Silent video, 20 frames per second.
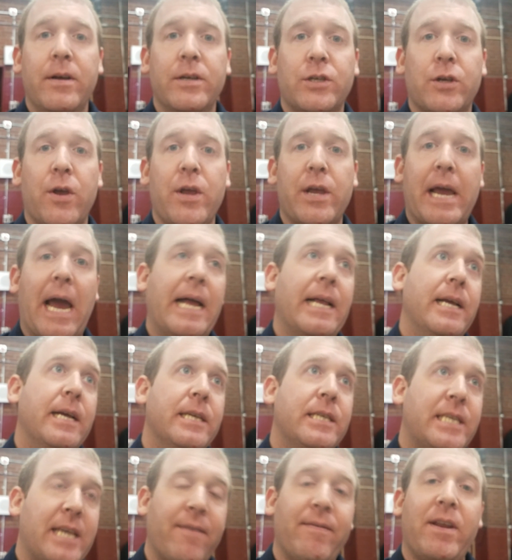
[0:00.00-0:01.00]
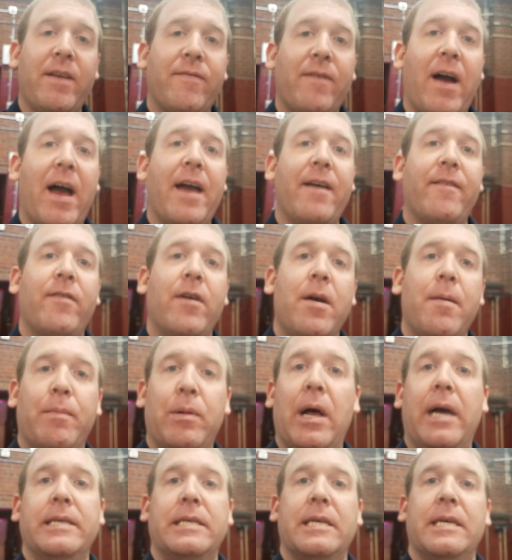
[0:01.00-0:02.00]
So you got 75
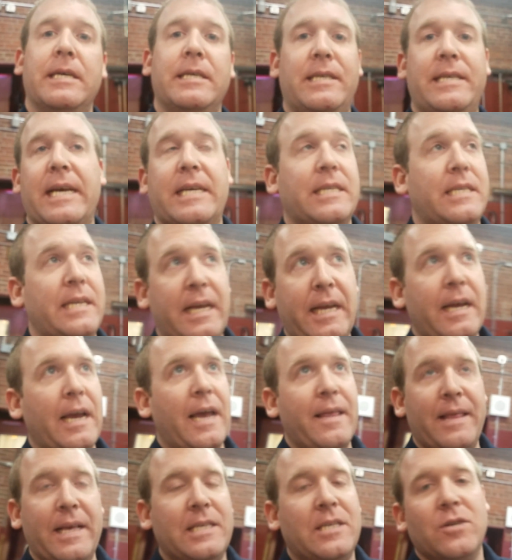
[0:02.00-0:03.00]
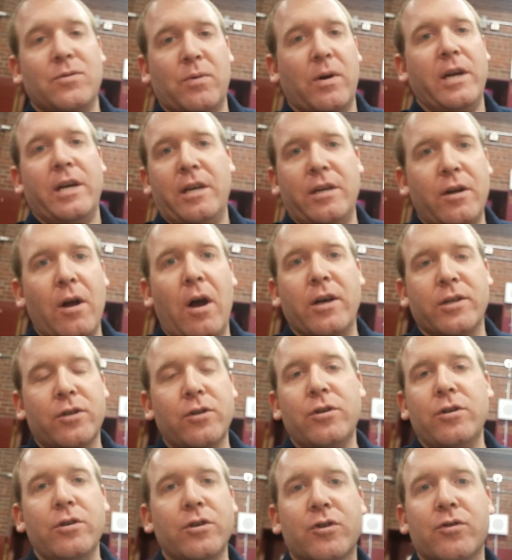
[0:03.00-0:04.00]
plus 60, and this is where you can also
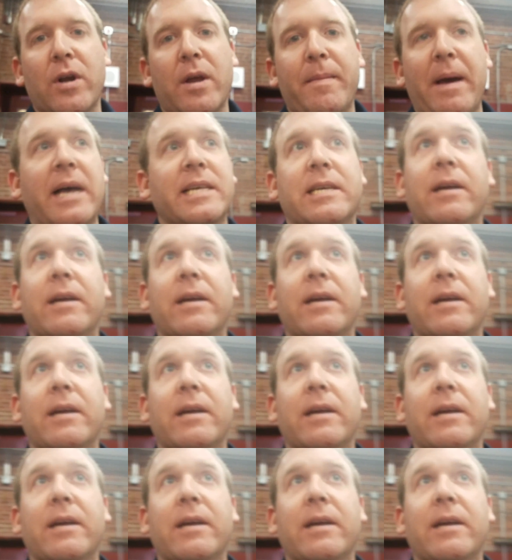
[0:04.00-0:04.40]
do street math.